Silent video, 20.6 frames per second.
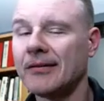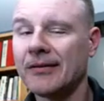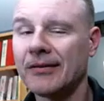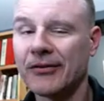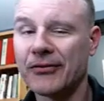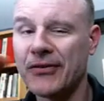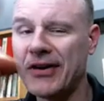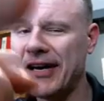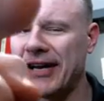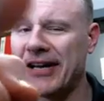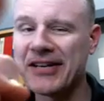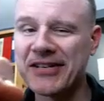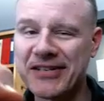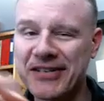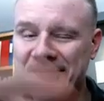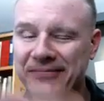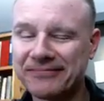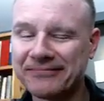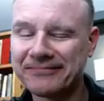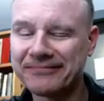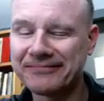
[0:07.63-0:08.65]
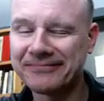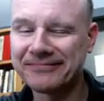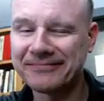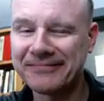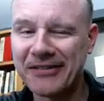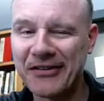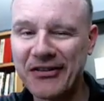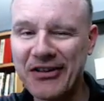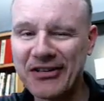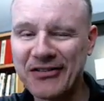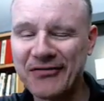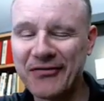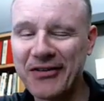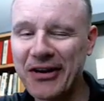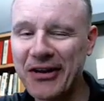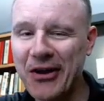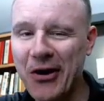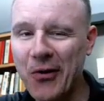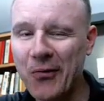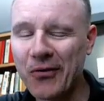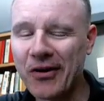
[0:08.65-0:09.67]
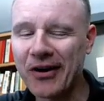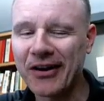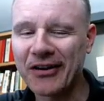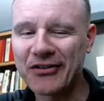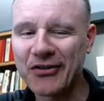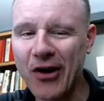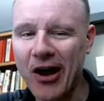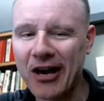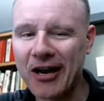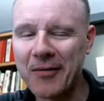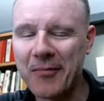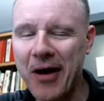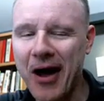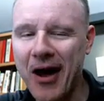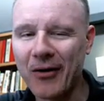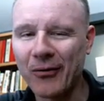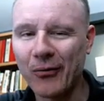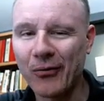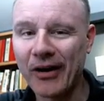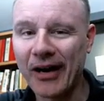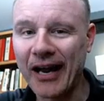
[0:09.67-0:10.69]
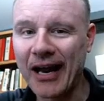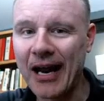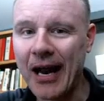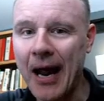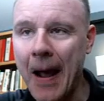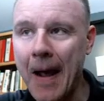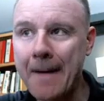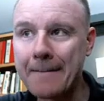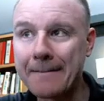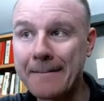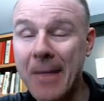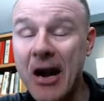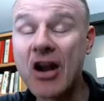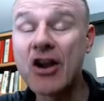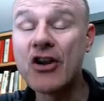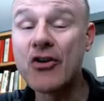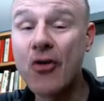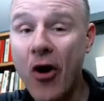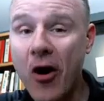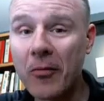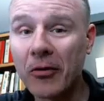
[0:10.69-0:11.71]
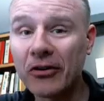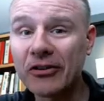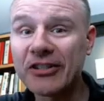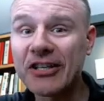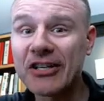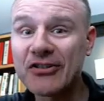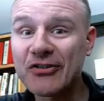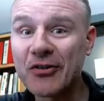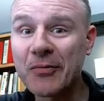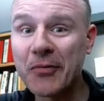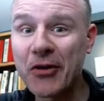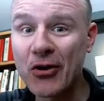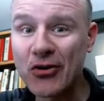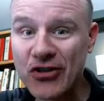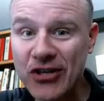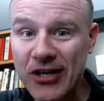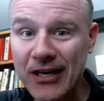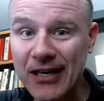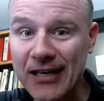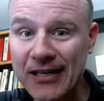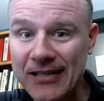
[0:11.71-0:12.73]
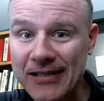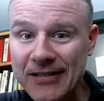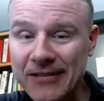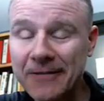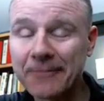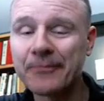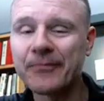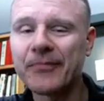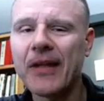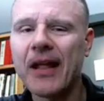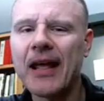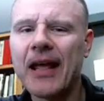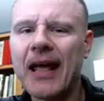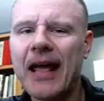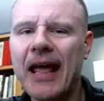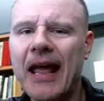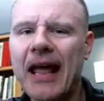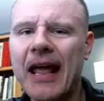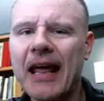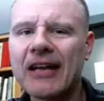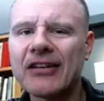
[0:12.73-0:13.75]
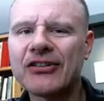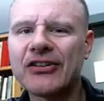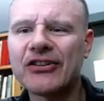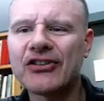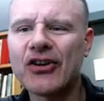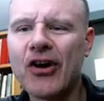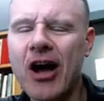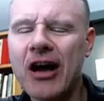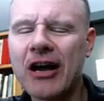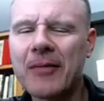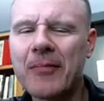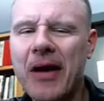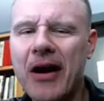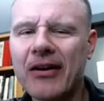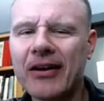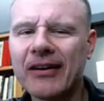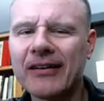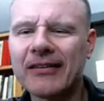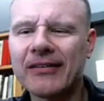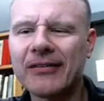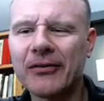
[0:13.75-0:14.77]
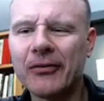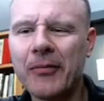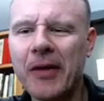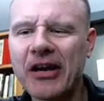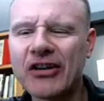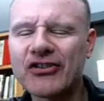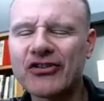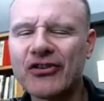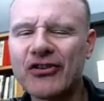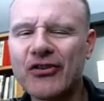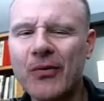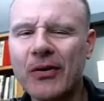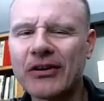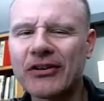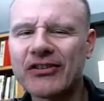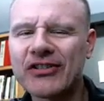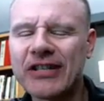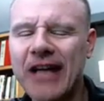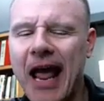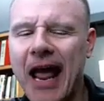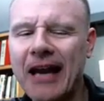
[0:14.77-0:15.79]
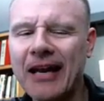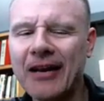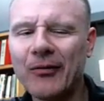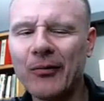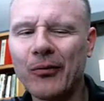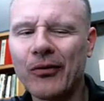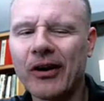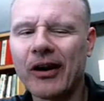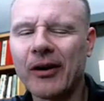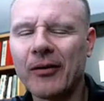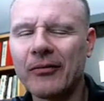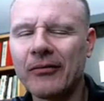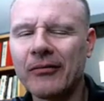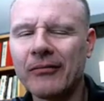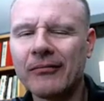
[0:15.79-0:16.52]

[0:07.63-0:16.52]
Greetings. In this video, we're going to talk about what a normal distribution is. And to talk about it and to make sure you understand it, we're going to